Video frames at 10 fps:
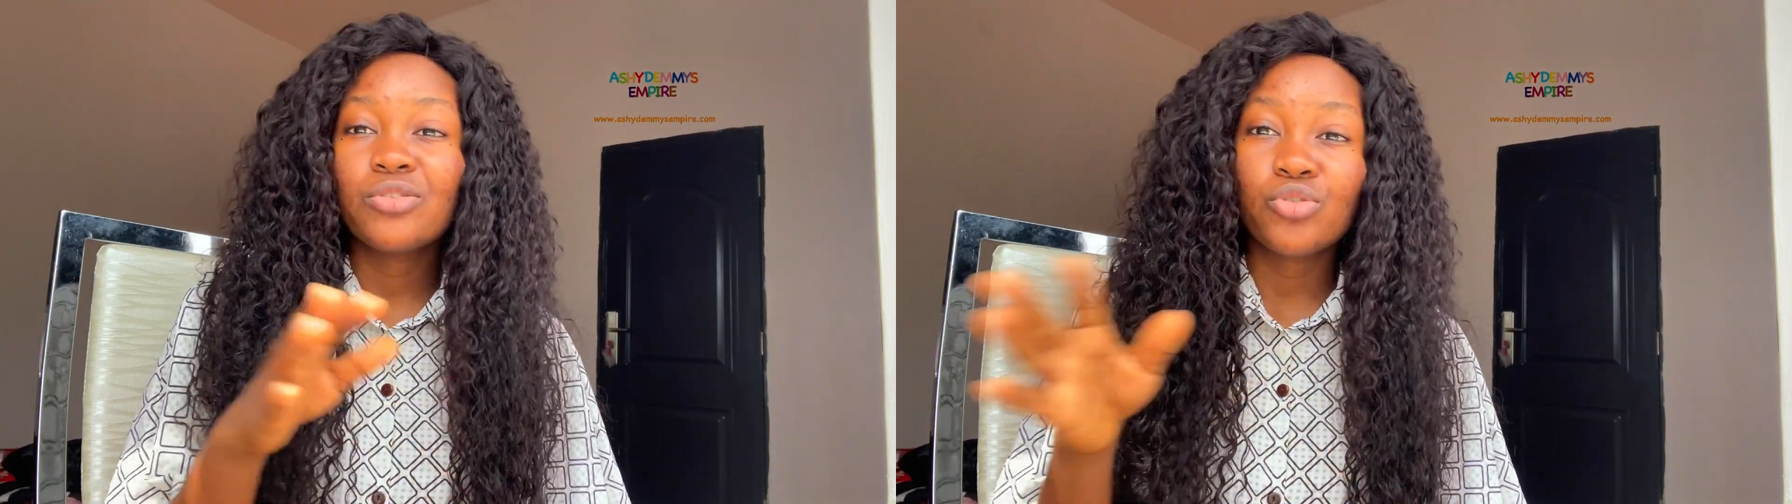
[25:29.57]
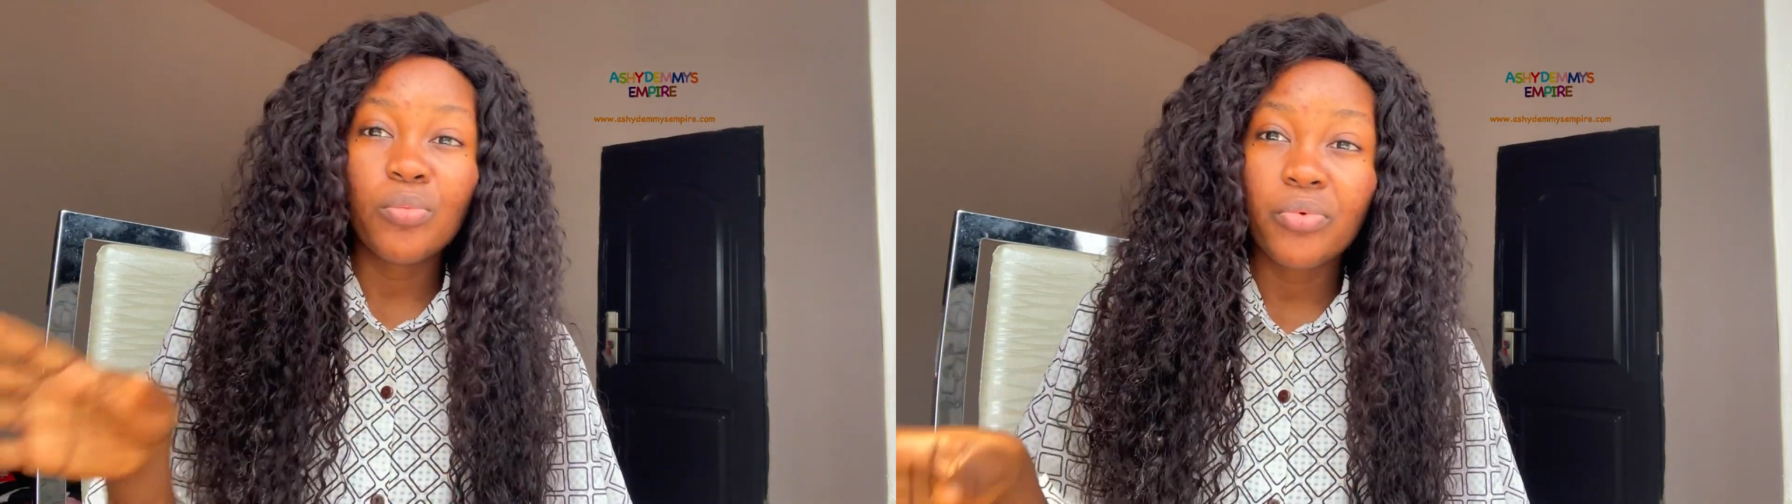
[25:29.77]

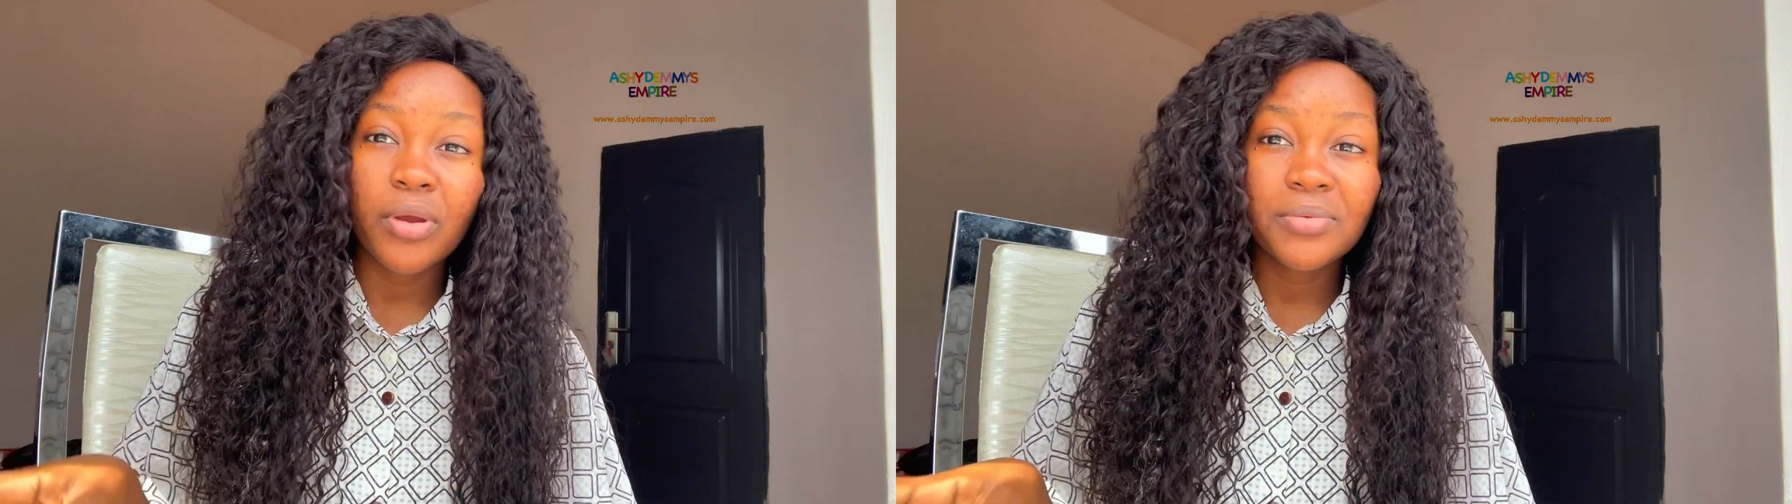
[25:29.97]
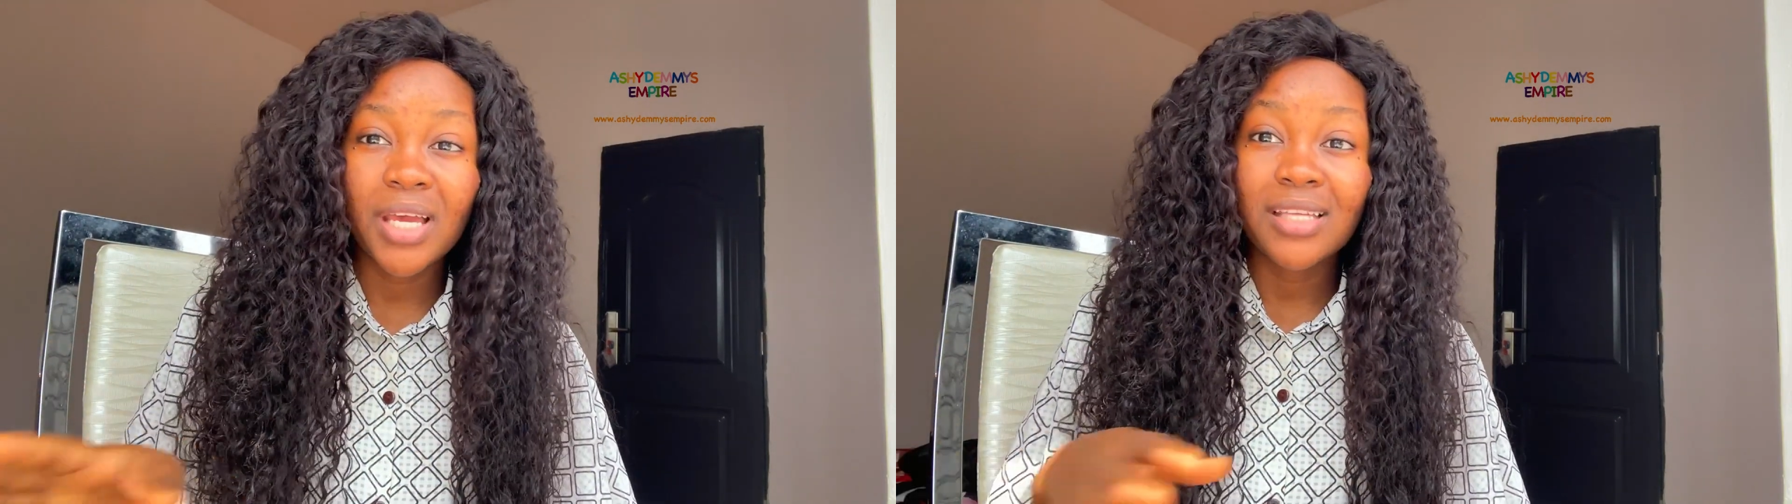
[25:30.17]
job
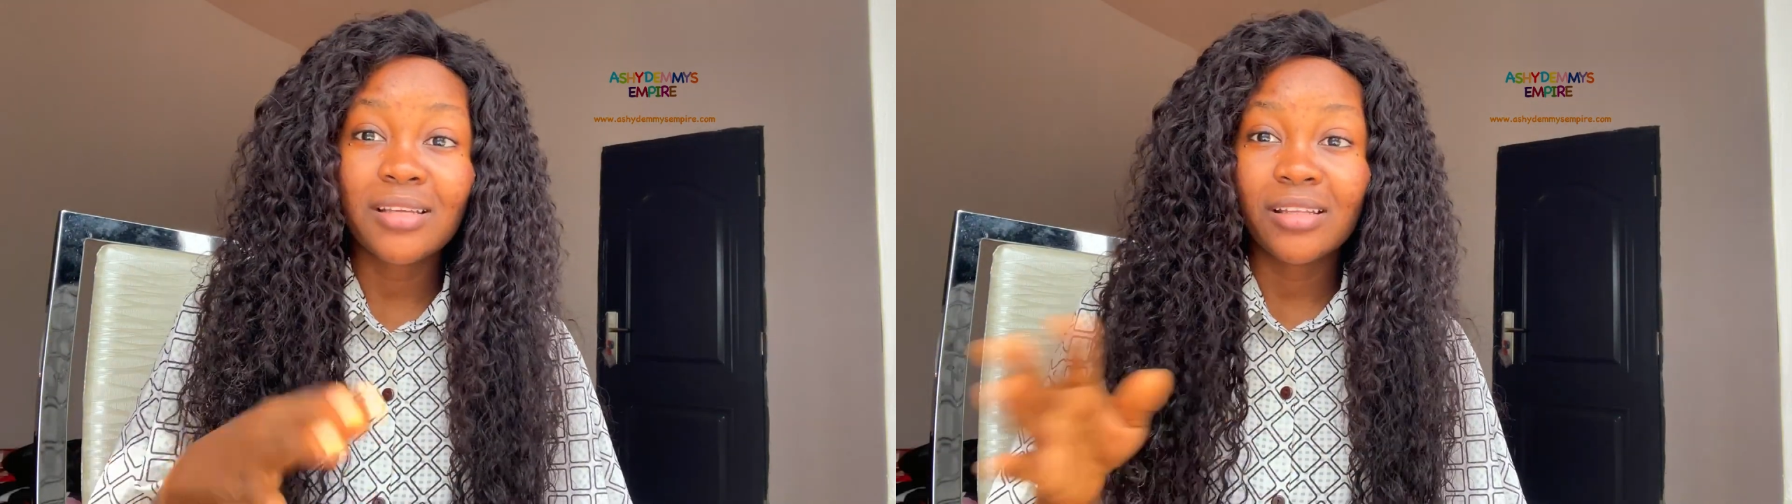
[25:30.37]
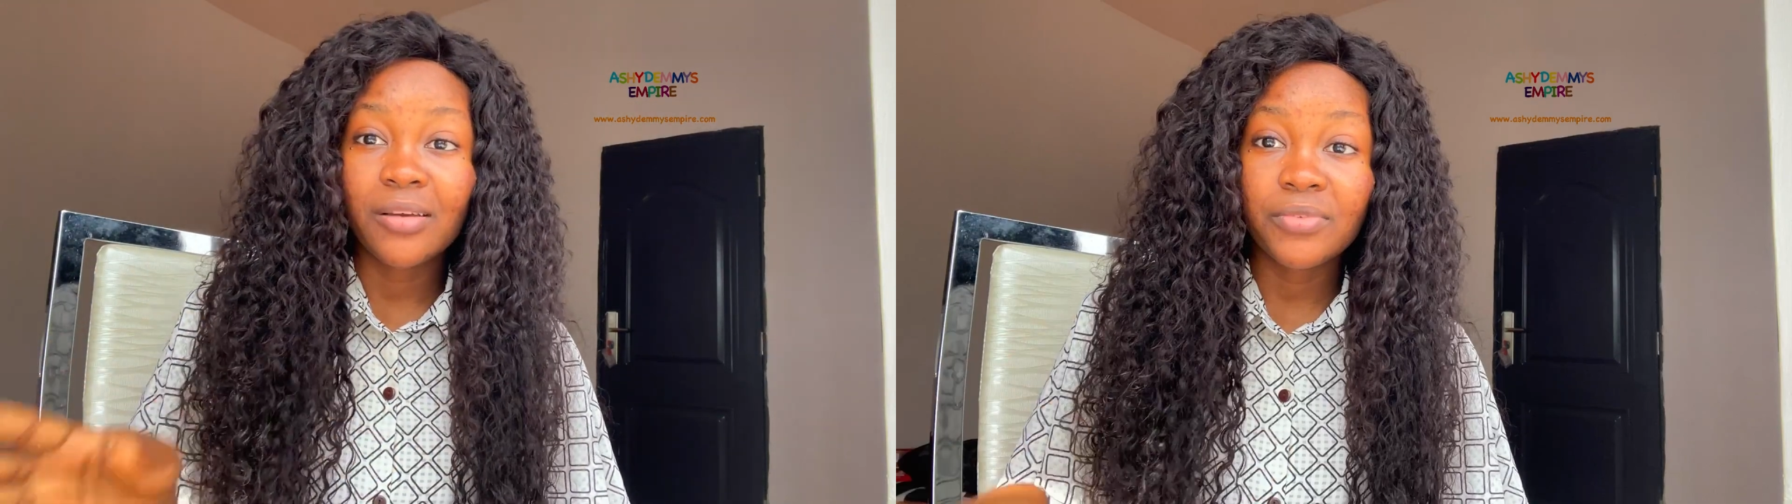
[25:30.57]
websites
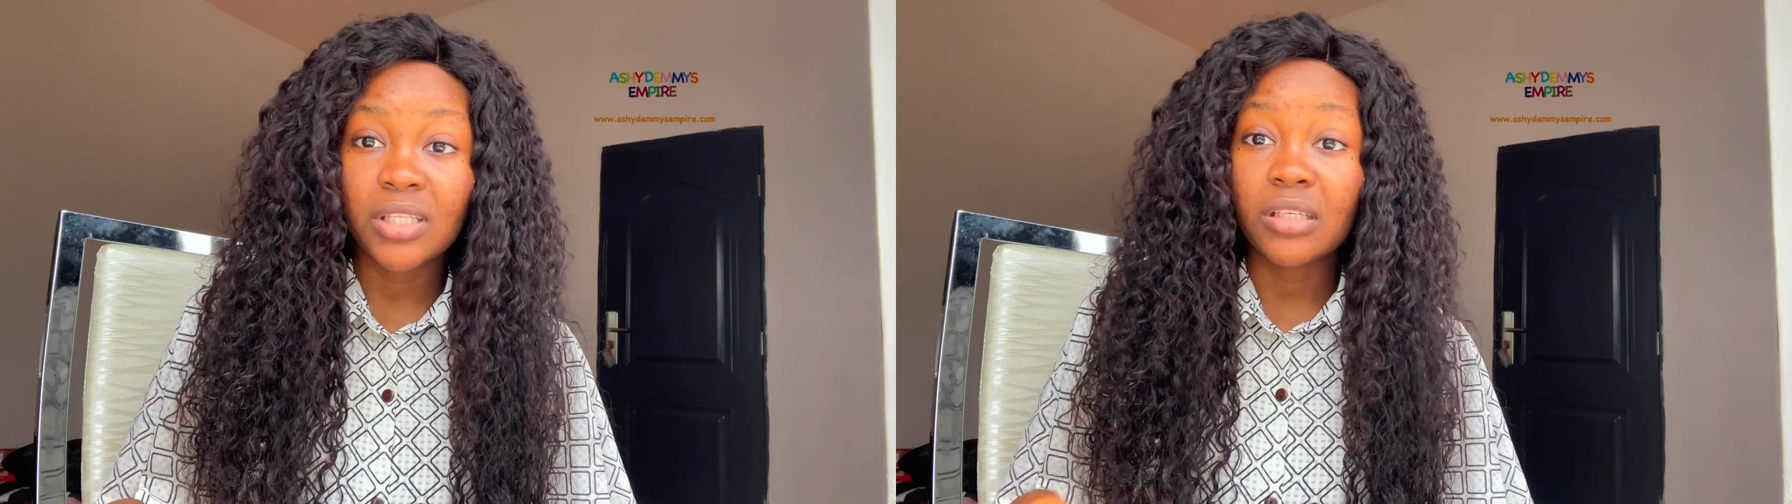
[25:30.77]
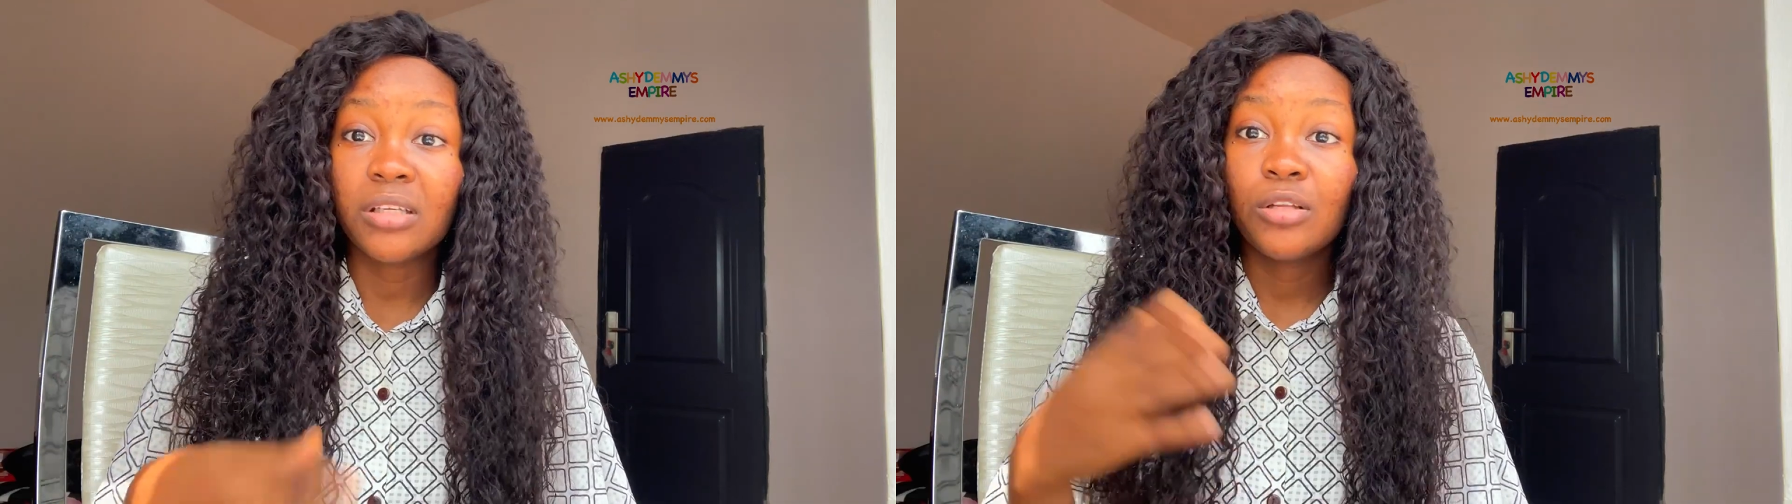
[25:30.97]
and
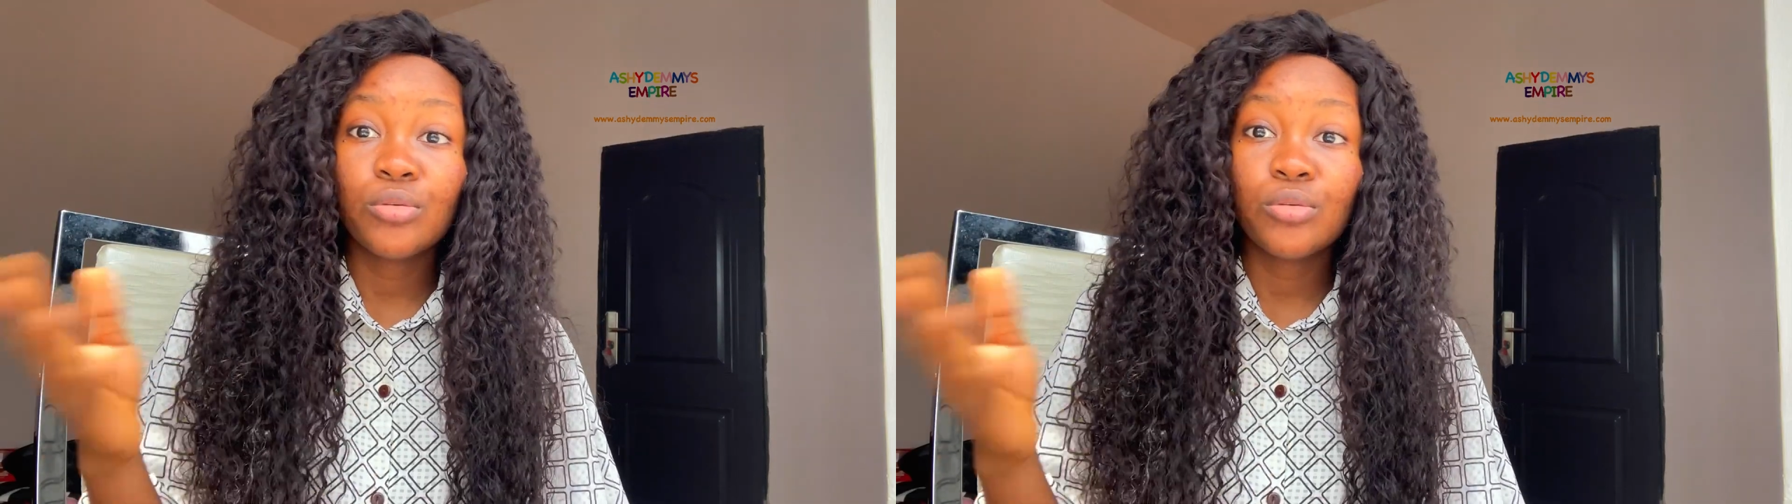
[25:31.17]
everything,